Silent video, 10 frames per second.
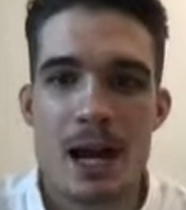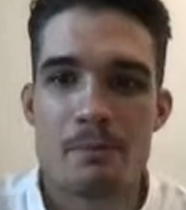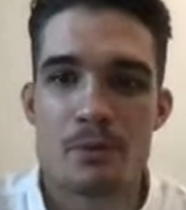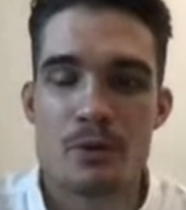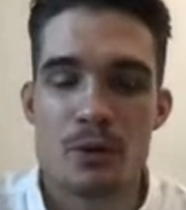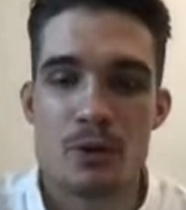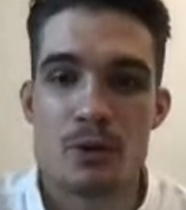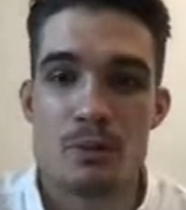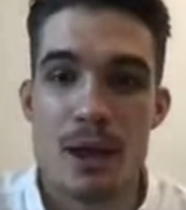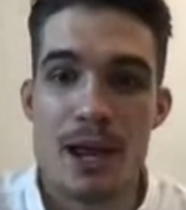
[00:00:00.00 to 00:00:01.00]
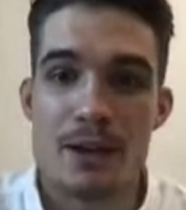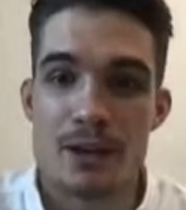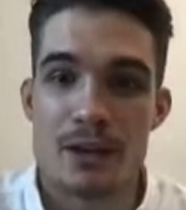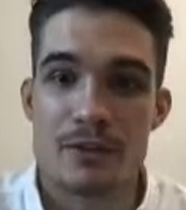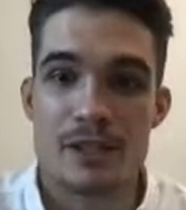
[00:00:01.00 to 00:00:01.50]
So Japan
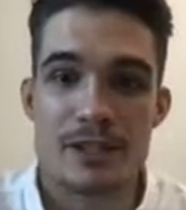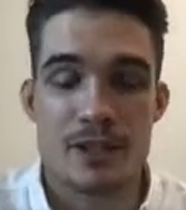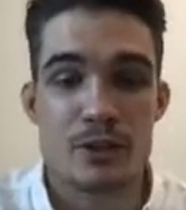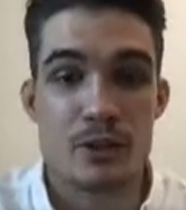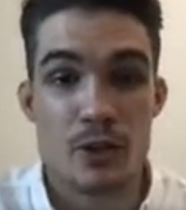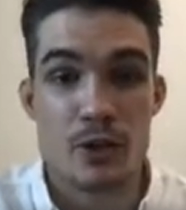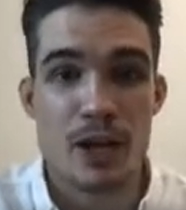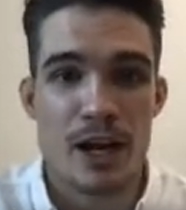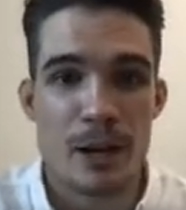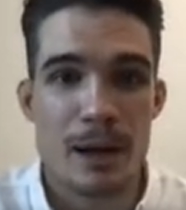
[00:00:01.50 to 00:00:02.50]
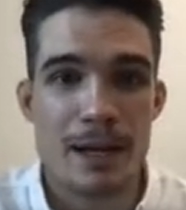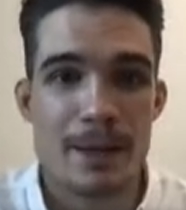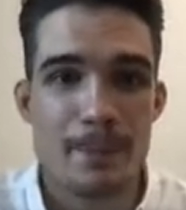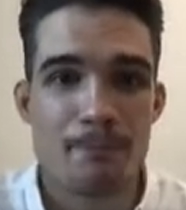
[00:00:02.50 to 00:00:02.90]
kind of says that, you can't come back here.